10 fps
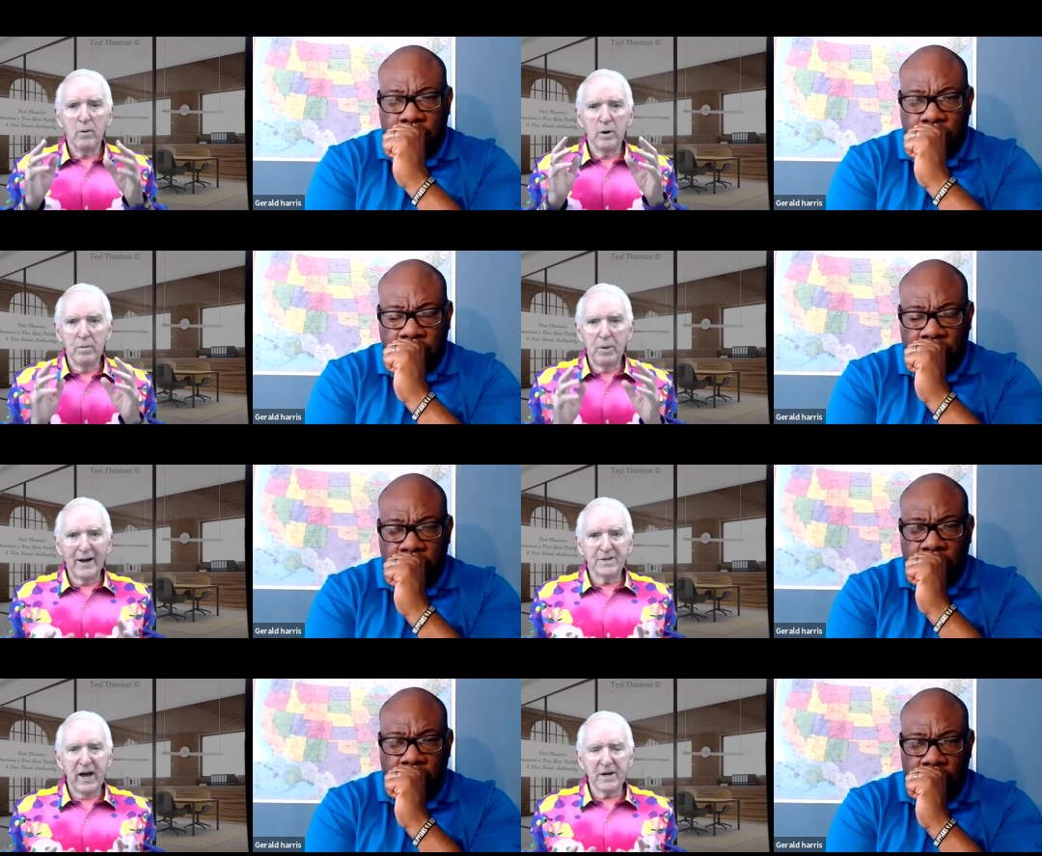Speaker 1: When you
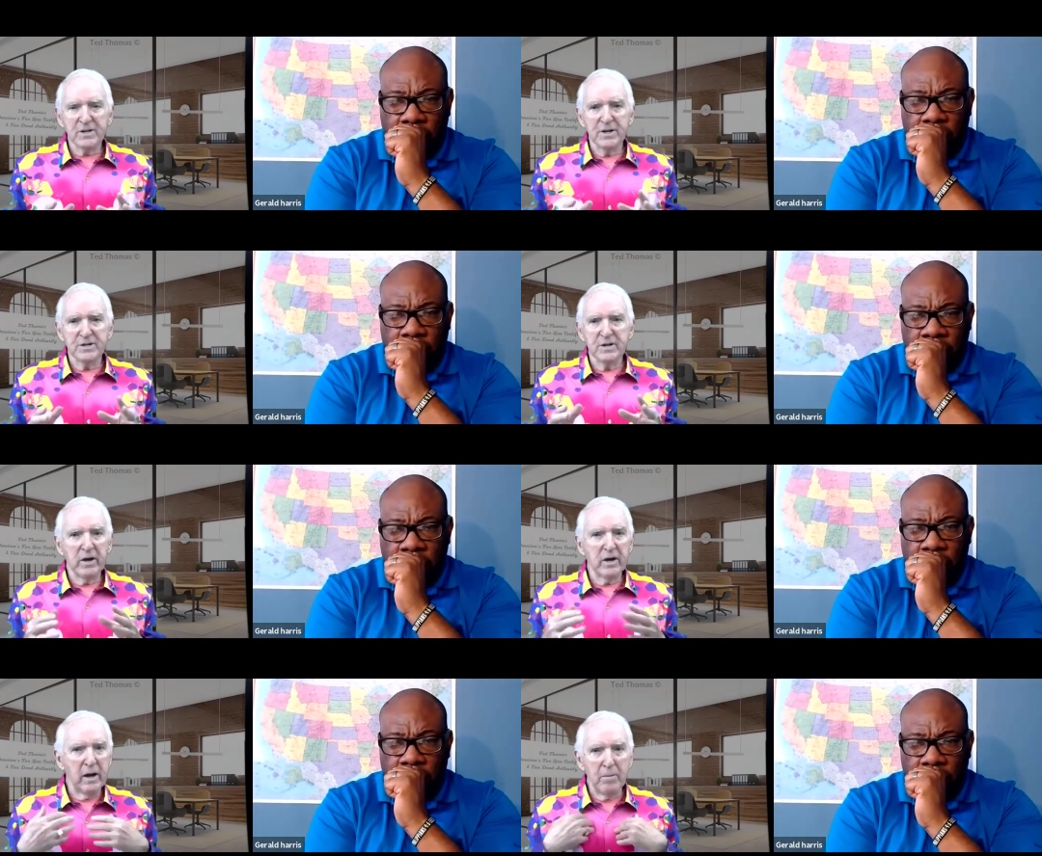buy tax liens to do
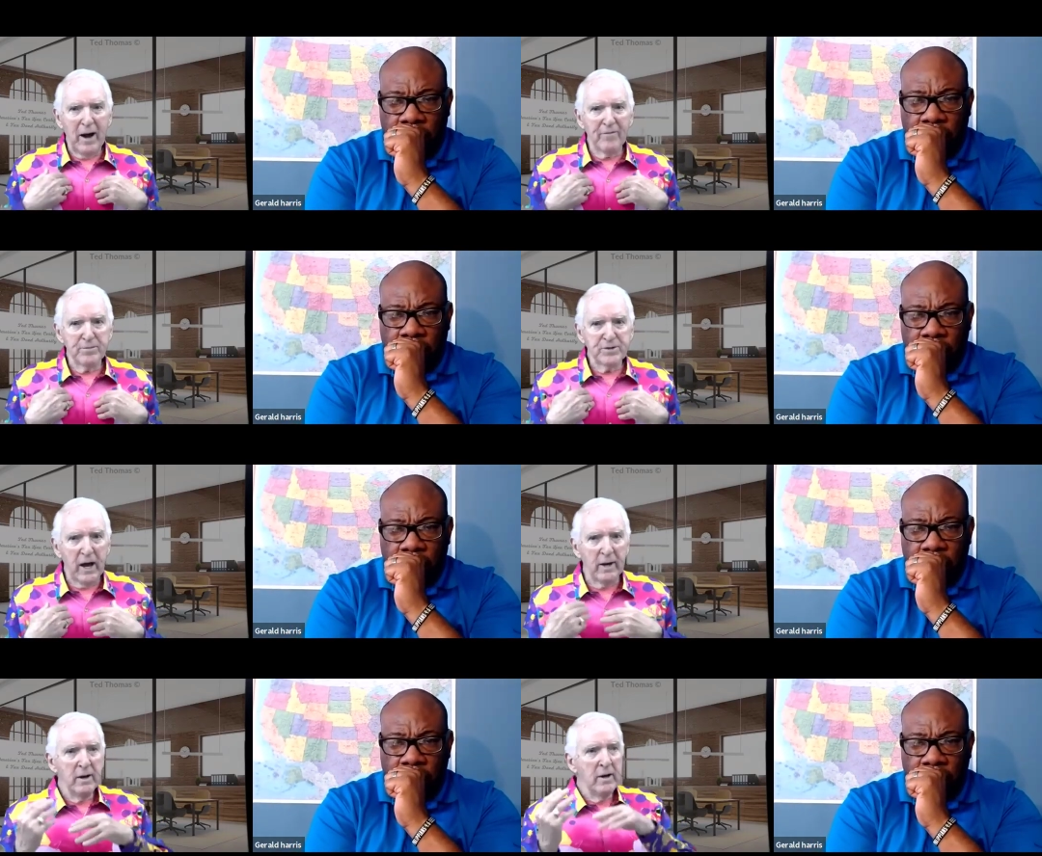it, you can't buy it from
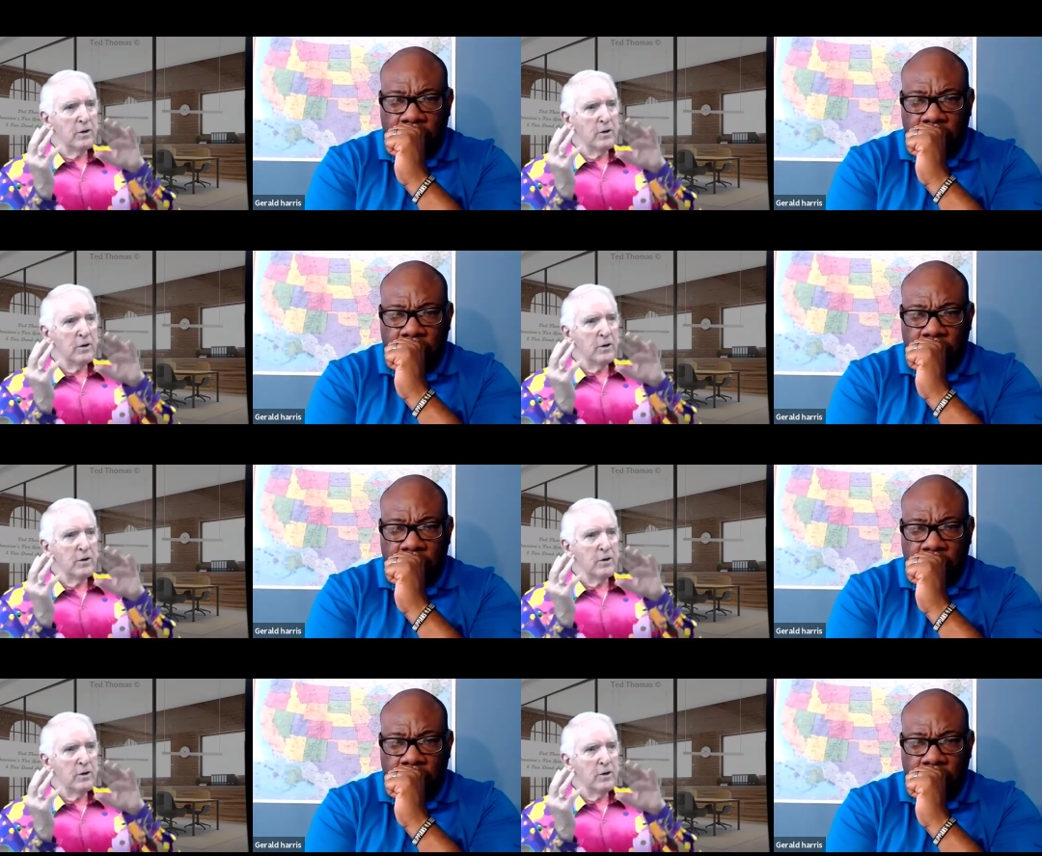Ted.